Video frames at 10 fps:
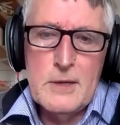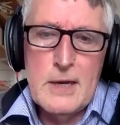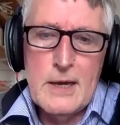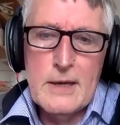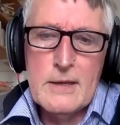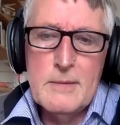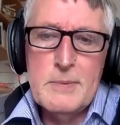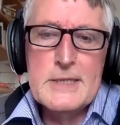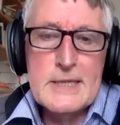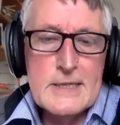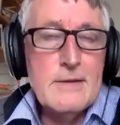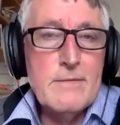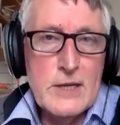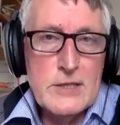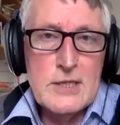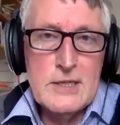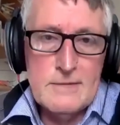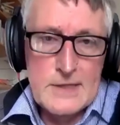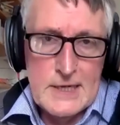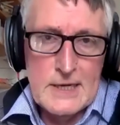like the persistent vegetative
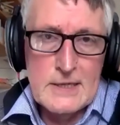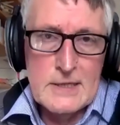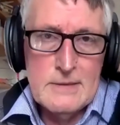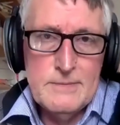state?